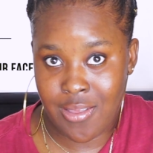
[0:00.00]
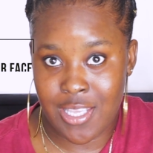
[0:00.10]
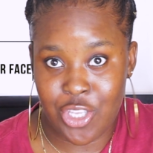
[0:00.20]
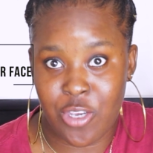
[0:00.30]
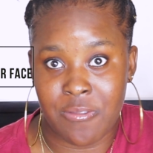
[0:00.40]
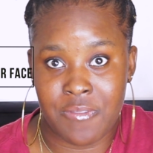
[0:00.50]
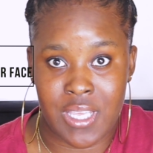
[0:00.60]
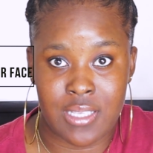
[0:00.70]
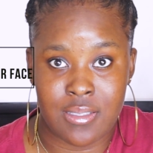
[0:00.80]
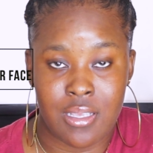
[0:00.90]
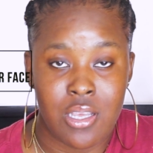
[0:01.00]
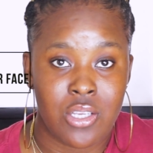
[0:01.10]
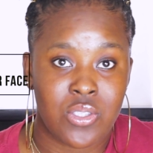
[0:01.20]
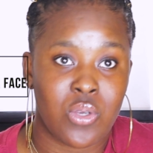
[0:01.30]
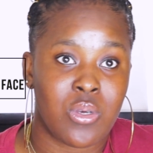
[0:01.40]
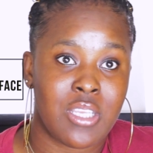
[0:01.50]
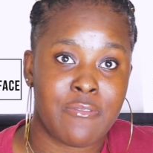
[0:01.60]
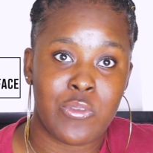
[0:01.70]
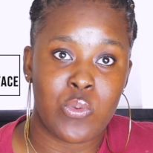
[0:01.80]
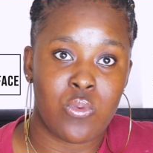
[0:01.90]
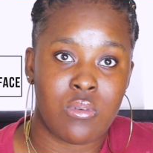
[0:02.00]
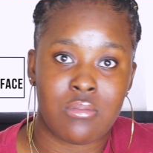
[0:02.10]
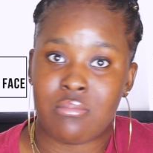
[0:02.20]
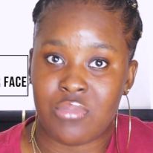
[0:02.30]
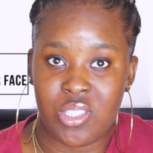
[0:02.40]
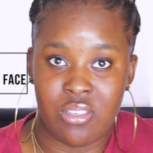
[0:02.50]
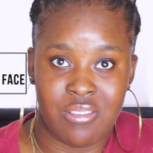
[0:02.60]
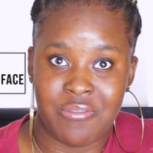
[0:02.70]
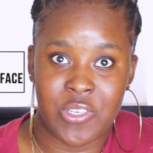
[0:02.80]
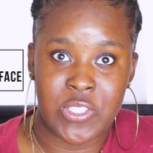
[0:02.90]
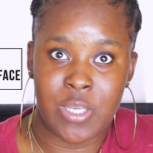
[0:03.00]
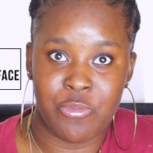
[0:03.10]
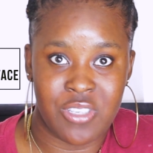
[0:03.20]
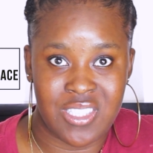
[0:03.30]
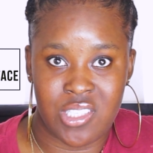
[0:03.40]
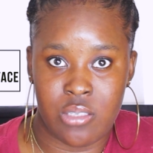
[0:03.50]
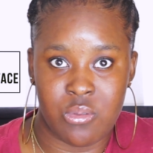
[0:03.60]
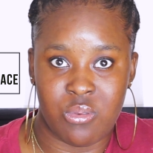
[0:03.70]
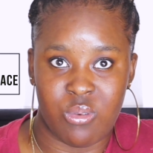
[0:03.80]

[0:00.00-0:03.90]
in your face so if you you know, for some reason you